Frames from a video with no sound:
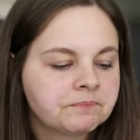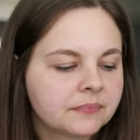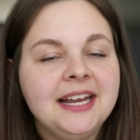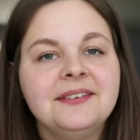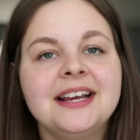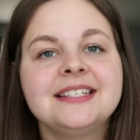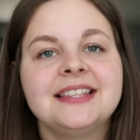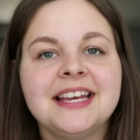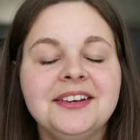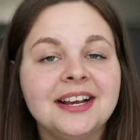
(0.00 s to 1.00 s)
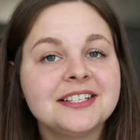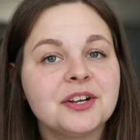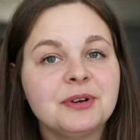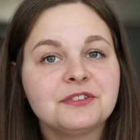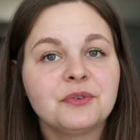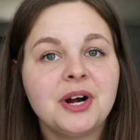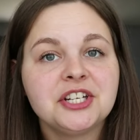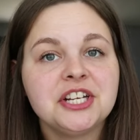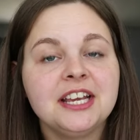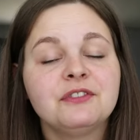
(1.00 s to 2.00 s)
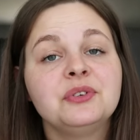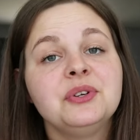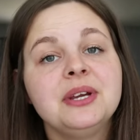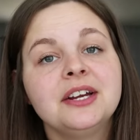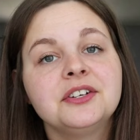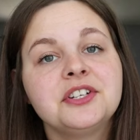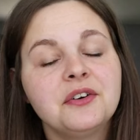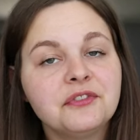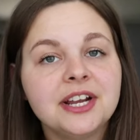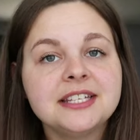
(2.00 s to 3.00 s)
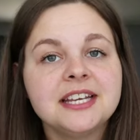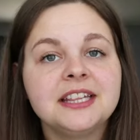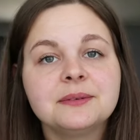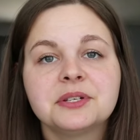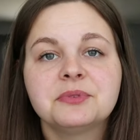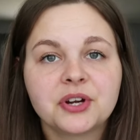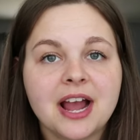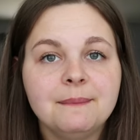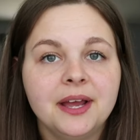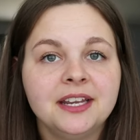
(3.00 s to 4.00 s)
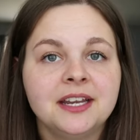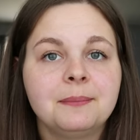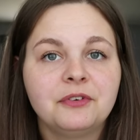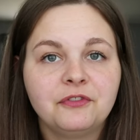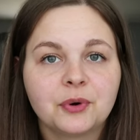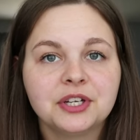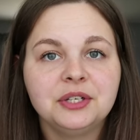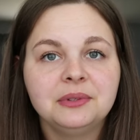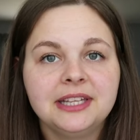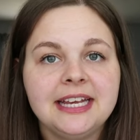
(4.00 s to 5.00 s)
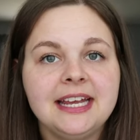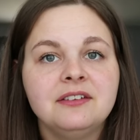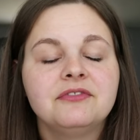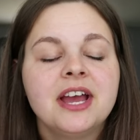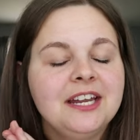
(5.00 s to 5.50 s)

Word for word: But anyways, thank you guys so much for watching. If you're new here, don't forget to hit the subscribe button before you leave.